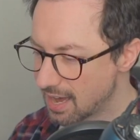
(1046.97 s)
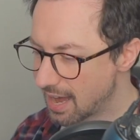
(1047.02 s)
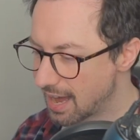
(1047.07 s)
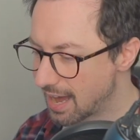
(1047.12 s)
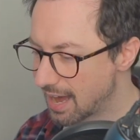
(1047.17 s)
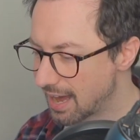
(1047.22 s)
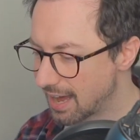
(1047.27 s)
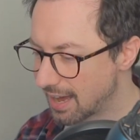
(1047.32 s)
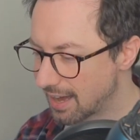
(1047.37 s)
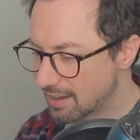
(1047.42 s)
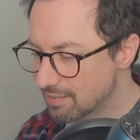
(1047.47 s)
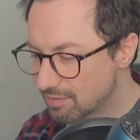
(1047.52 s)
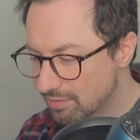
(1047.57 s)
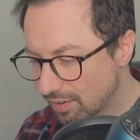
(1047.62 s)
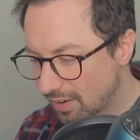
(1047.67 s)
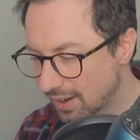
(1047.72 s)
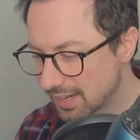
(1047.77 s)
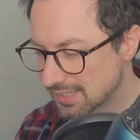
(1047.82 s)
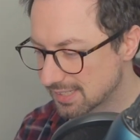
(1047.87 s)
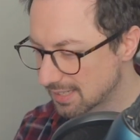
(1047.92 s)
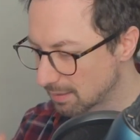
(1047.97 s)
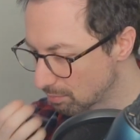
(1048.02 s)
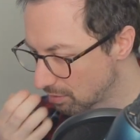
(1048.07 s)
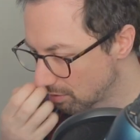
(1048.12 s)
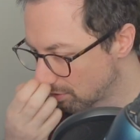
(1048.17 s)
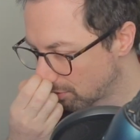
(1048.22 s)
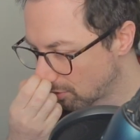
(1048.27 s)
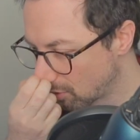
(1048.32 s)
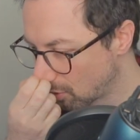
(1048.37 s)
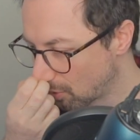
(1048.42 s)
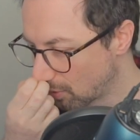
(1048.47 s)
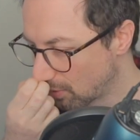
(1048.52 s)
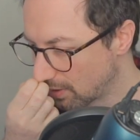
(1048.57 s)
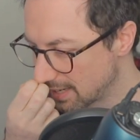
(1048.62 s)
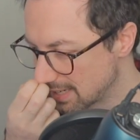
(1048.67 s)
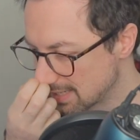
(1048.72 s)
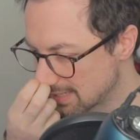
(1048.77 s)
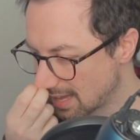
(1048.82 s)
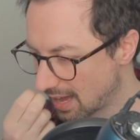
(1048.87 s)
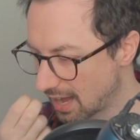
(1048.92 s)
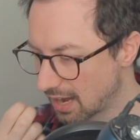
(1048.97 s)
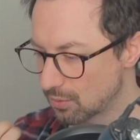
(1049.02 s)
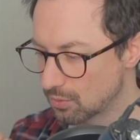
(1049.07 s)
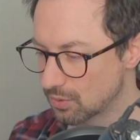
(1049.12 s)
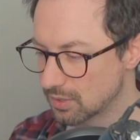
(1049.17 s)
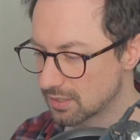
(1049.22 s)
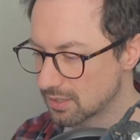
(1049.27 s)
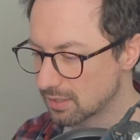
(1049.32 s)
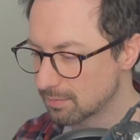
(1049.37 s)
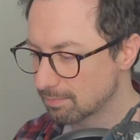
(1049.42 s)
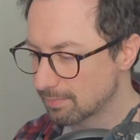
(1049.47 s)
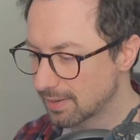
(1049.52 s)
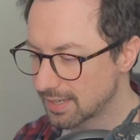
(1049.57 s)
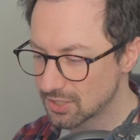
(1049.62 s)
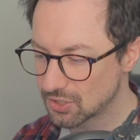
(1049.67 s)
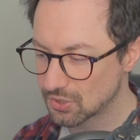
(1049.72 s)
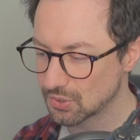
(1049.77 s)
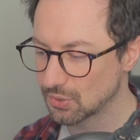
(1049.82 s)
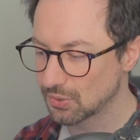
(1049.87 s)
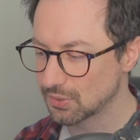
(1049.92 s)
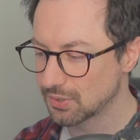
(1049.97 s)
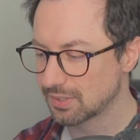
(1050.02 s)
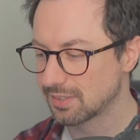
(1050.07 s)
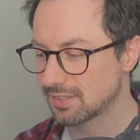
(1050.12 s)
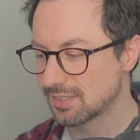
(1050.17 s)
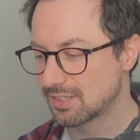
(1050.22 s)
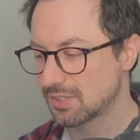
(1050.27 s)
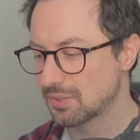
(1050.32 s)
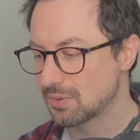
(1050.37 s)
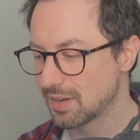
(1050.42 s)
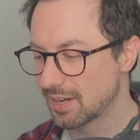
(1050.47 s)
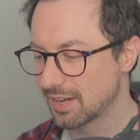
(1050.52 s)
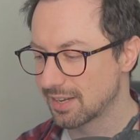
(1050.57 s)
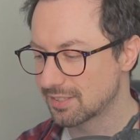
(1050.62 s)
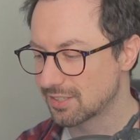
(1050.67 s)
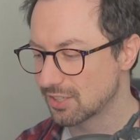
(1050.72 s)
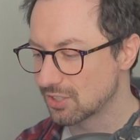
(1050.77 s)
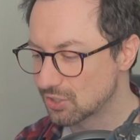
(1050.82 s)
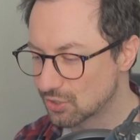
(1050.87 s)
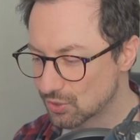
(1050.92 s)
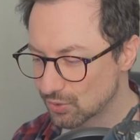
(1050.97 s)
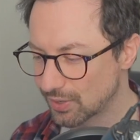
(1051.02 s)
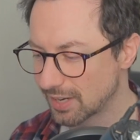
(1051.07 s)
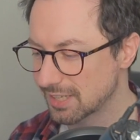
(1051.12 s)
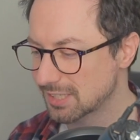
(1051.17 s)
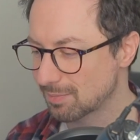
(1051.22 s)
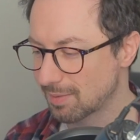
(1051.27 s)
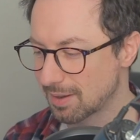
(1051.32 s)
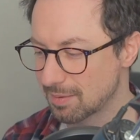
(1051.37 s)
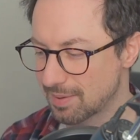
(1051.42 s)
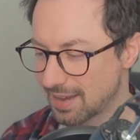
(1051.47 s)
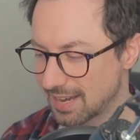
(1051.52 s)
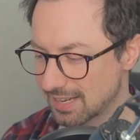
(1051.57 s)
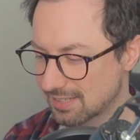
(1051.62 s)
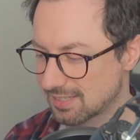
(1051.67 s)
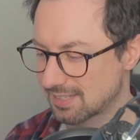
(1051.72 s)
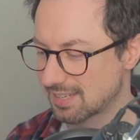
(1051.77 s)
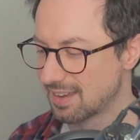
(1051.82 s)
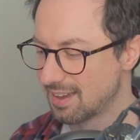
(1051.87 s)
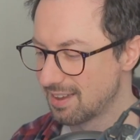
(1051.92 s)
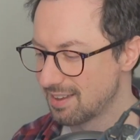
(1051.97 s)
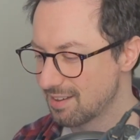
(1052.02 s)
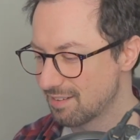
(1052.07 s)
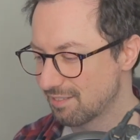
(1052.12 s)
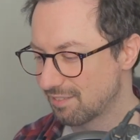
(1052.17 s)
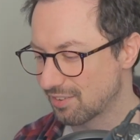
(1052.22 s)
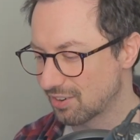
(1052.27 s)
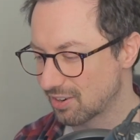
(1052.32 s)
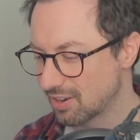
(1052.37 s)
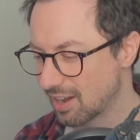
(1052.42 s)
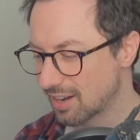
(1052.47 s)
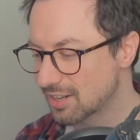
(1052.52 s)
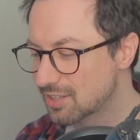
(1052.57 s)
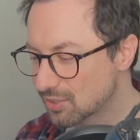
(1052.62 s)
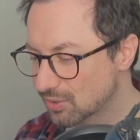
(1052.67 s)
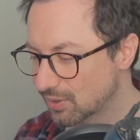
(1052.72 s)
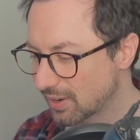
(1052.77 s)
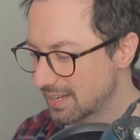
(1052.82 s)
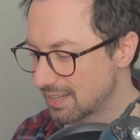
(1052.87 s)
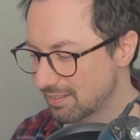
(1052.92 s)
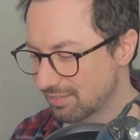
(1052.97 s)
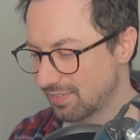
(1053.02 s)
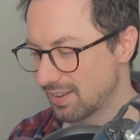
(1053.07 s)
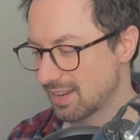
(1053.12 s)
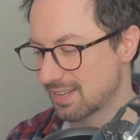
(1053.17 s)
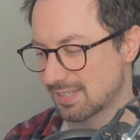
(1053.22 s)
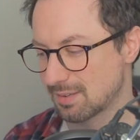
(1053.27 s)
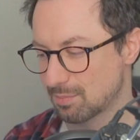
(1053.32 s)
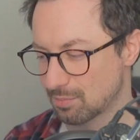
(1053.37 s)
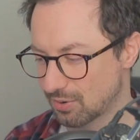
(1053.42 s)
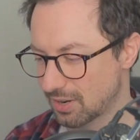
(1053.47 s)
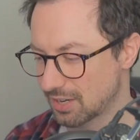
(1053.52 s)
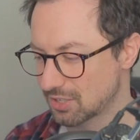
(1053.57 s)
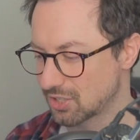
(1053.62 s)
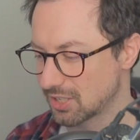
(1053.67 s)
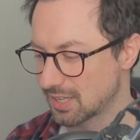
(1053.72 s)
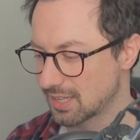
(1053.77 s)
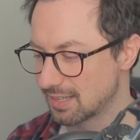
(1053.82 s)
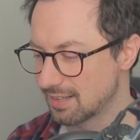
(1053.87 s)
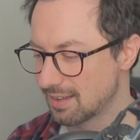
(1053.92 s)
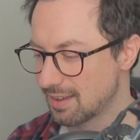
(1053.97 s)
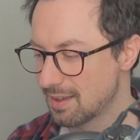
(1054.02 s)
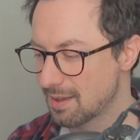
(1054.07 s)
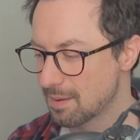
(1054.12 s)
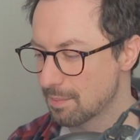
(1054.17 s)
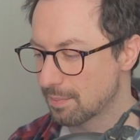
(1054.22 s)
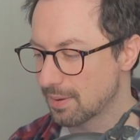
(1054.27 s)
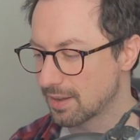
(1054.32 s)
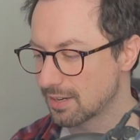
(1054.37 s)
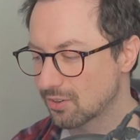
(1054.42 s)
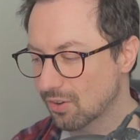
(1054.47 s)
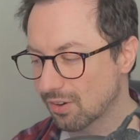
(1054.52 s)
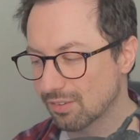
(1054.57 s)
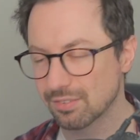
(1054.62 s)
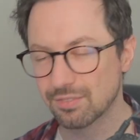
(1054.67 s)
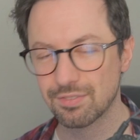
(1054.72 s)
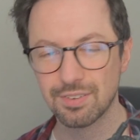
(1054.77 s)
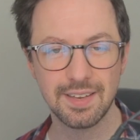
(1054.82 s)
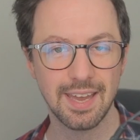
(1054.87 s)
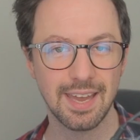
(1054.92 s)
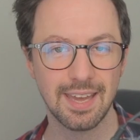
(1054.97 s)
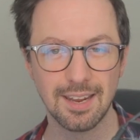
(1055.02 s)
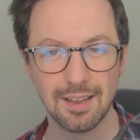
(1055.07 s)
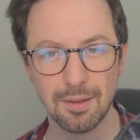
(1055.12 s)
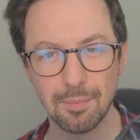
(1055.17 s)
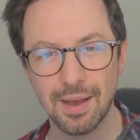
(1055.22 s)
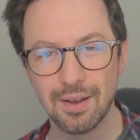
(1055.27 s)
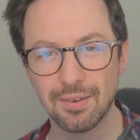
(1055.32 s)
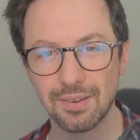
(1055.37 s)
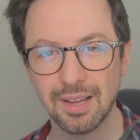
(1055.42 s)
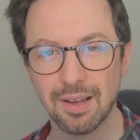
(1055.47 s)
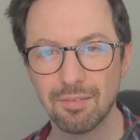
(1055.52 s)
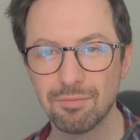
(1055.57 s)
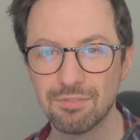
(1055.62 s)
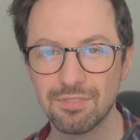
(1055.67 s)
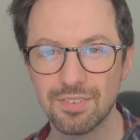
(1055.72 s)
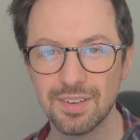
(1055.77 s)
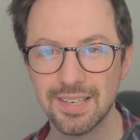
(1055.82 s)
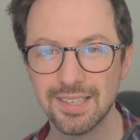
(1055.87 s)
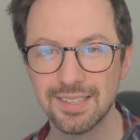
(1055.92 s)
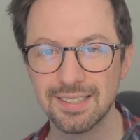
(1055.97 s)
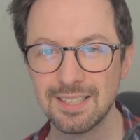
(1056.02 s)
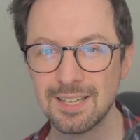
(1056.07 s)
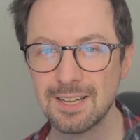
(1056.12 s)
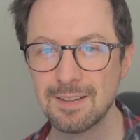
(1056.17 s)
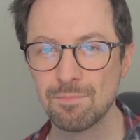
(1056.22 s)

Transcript: Advice number four is that I would make sure to dress my best for a great first impression, but not forgetting about comfort.